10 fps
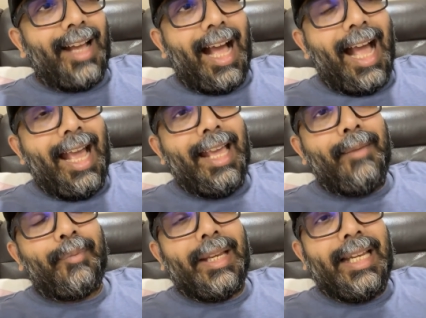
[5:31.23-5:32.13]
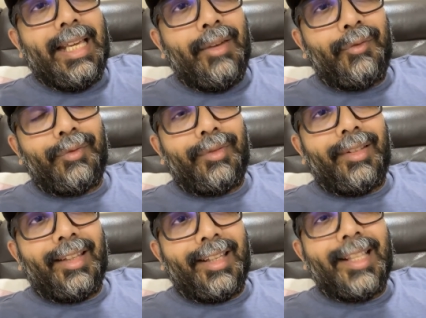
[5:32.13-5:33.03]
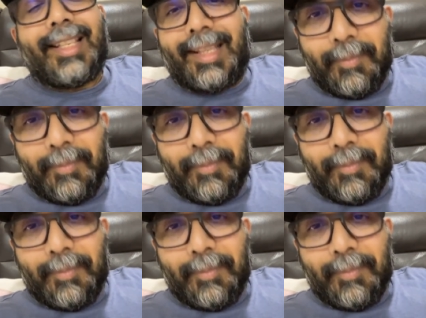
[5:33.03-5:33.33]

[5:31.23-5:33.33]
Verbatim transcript: Now, I believe in